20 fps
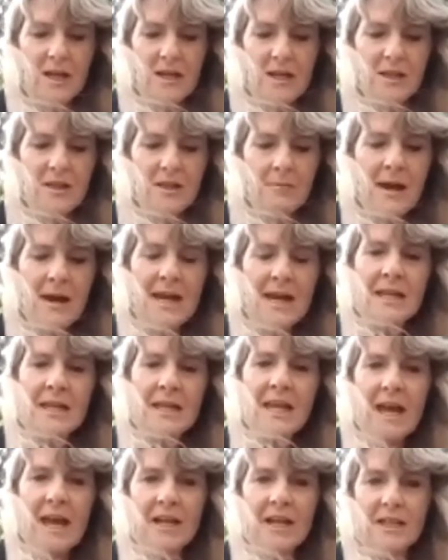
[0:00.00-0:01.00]
the
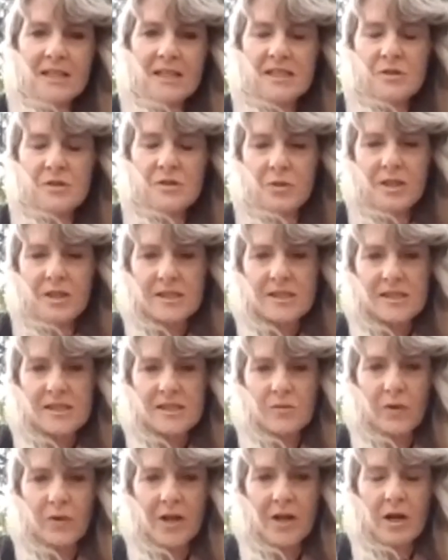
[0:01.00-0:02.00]
main catalyst
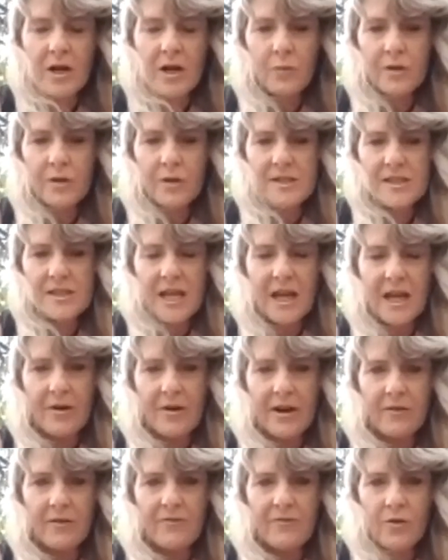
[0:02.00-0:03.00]
was when I was
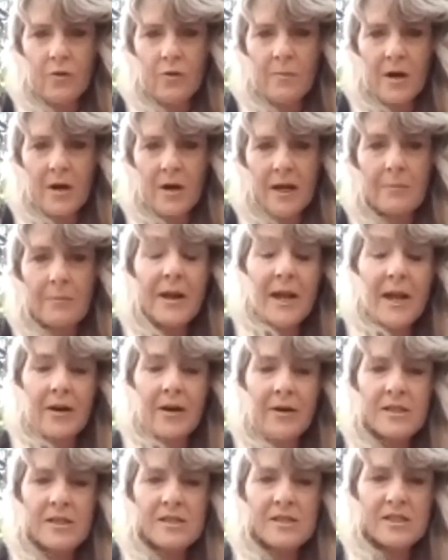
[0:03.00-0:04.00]
caring for my
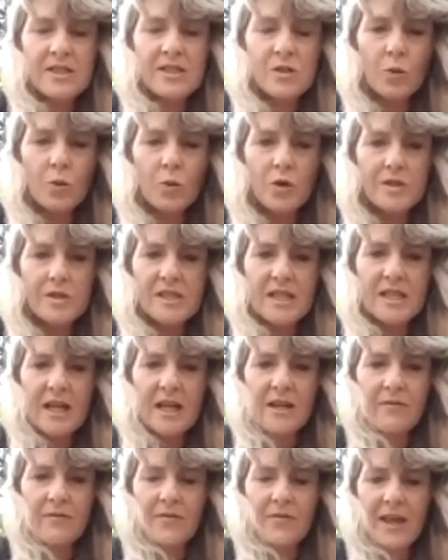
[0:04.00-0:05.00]
parents towards the
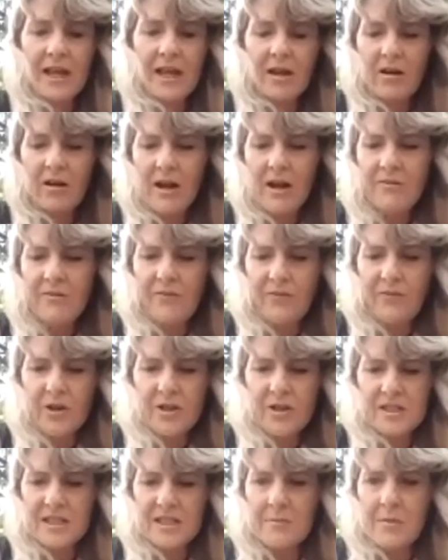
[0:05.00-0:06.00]
end of their life.
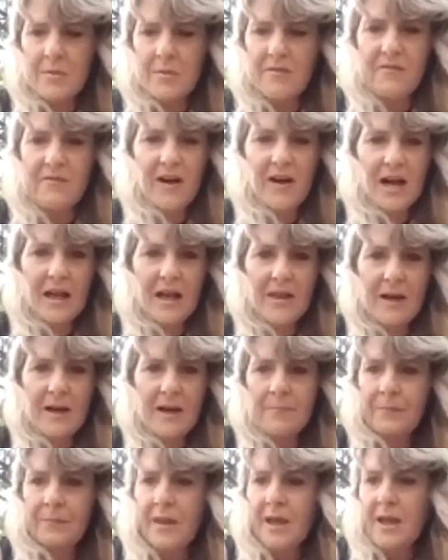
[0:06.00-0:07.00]
Firstly, my father.
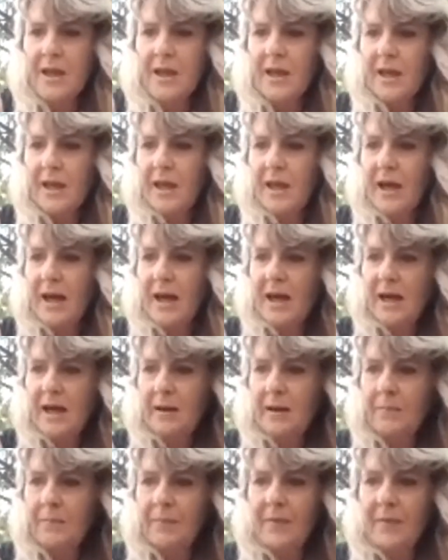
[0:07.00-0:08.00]

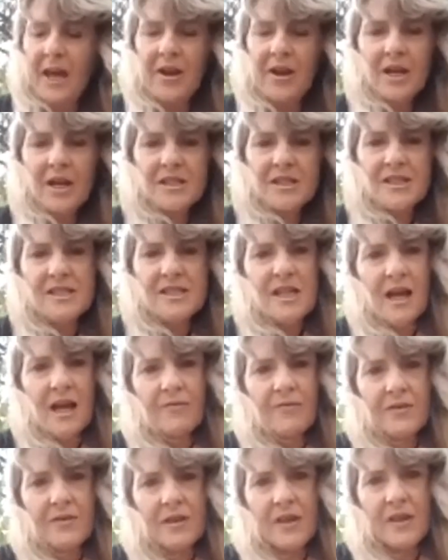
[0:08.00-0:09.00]
And I
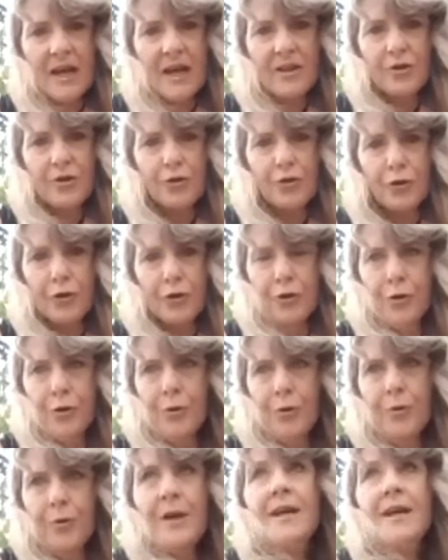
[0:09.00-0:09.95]
discovered that through